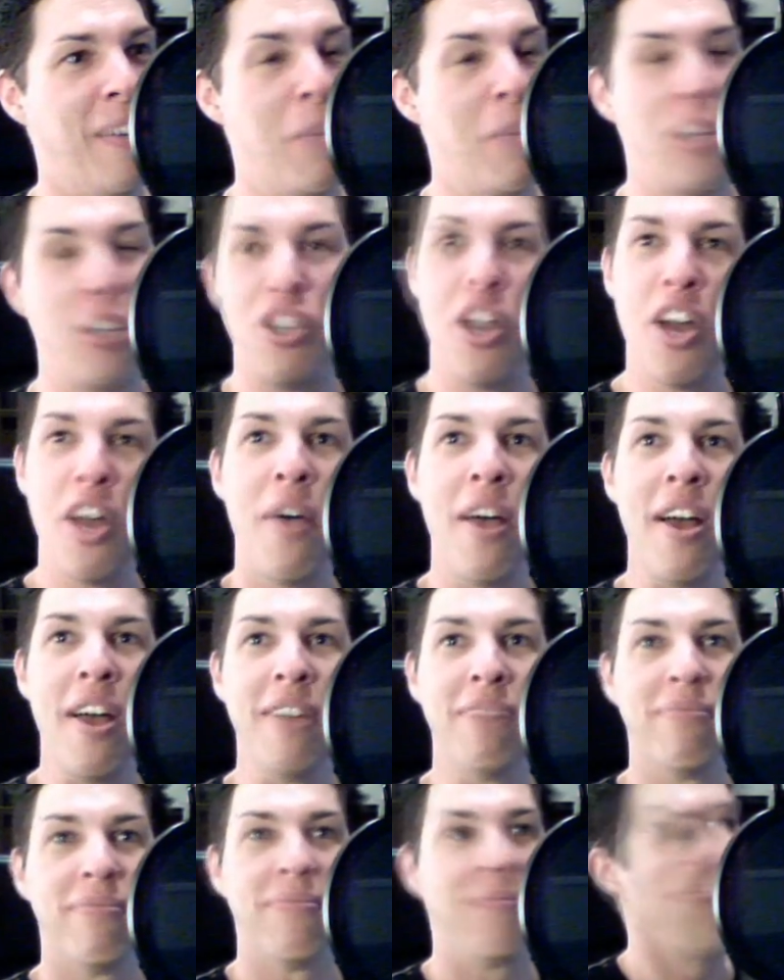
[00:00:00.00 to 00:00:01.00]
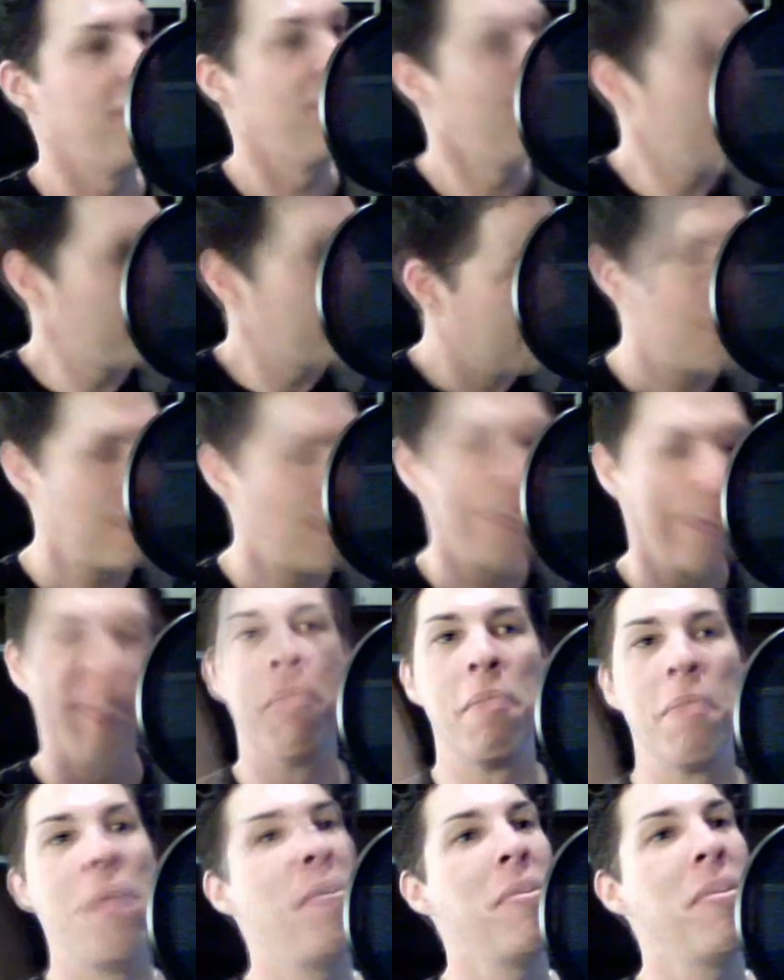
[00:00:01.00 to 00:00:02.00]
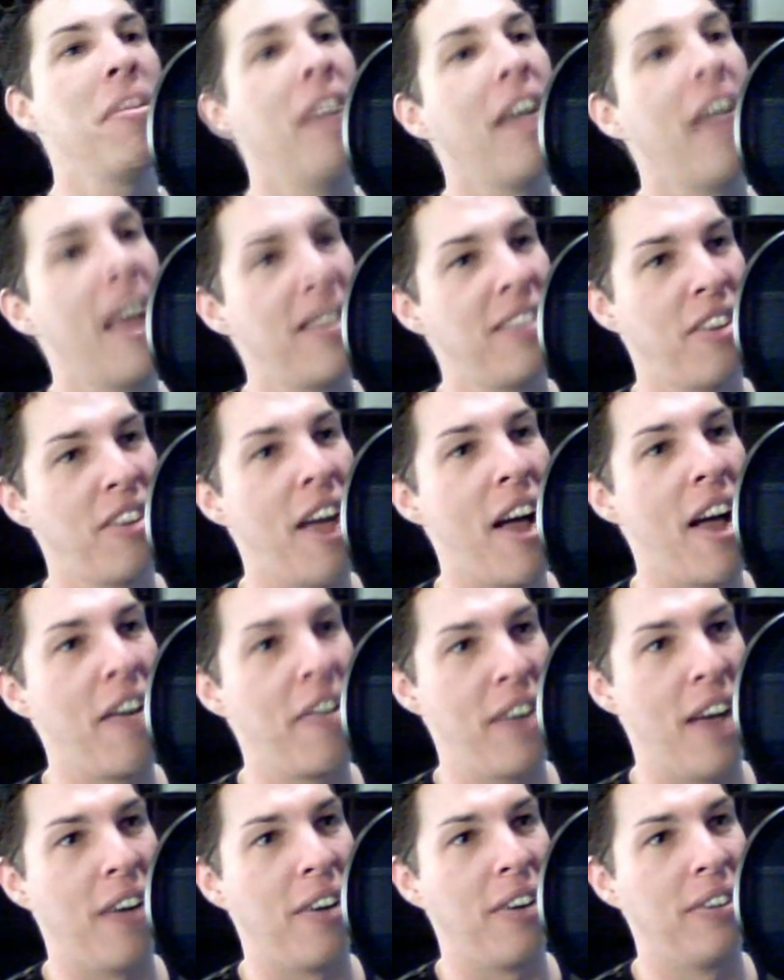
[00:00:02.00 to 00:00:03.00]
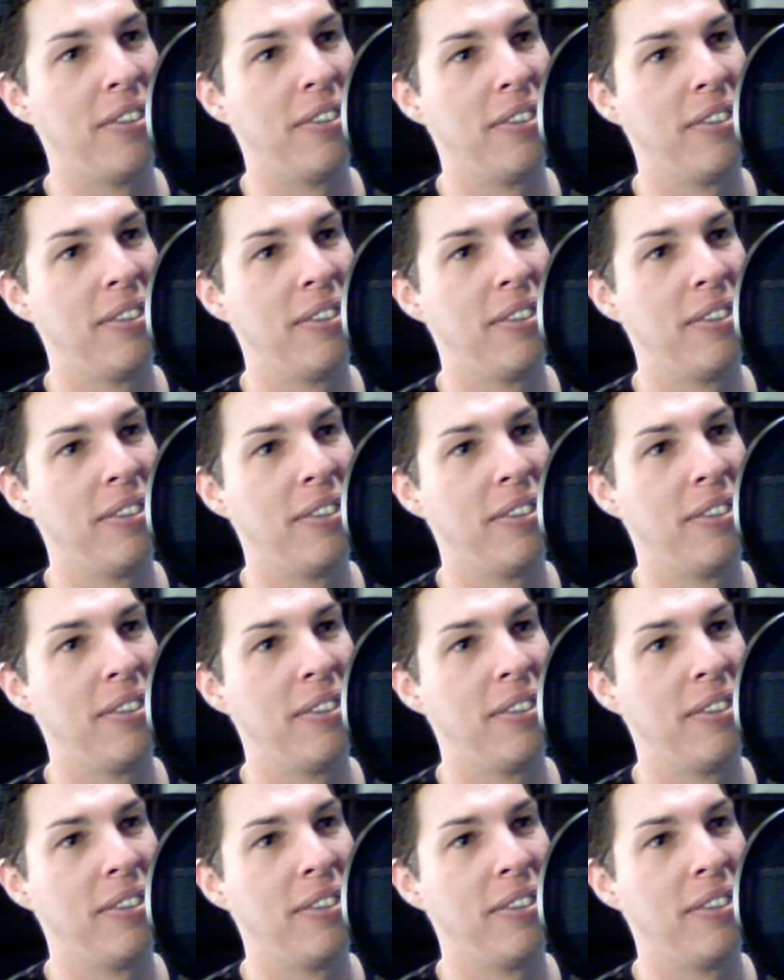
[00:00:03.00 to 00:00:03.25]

But you know what? Maybe their heads are out now.